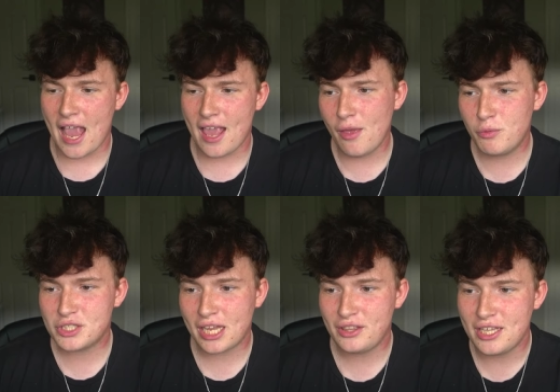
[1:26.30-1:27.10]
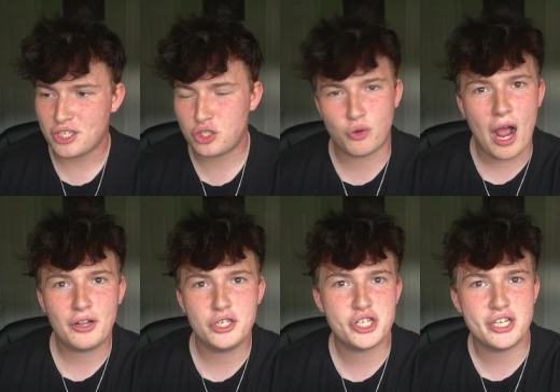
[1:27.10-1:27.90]
it was like the
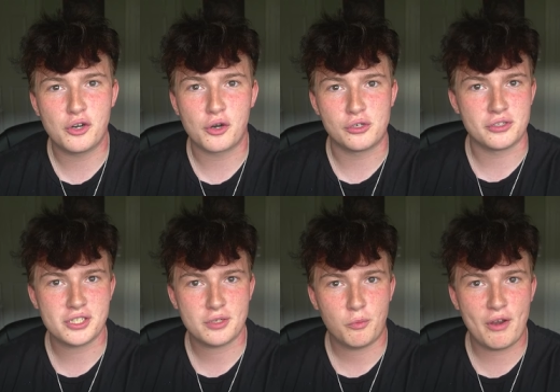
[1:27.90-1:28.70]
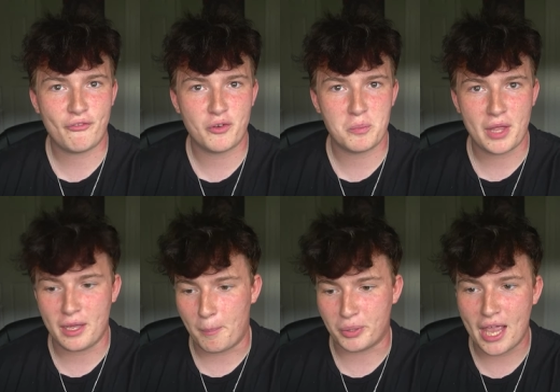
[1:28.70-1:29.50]
astrology girls went from
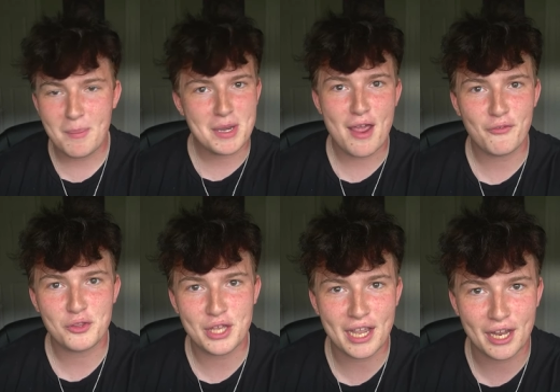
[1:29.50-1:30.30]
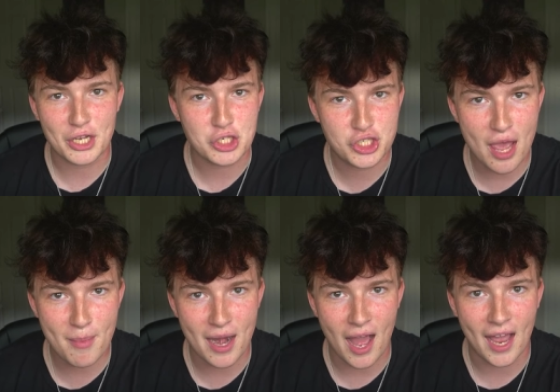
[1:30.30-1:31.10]
like blaming everything on a
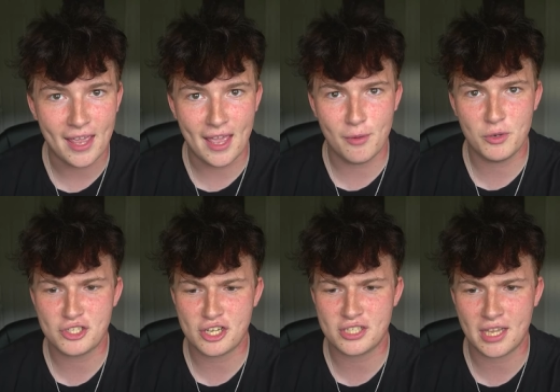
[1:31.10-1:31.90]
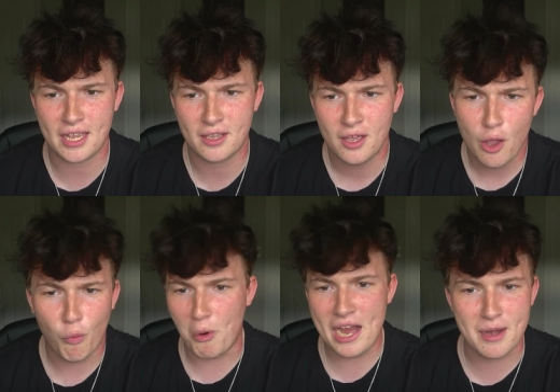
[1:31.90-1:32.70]
Gemini and was just like,
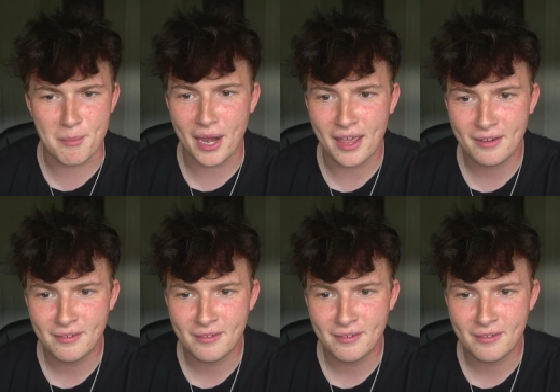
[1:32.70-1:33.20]
wait a minute.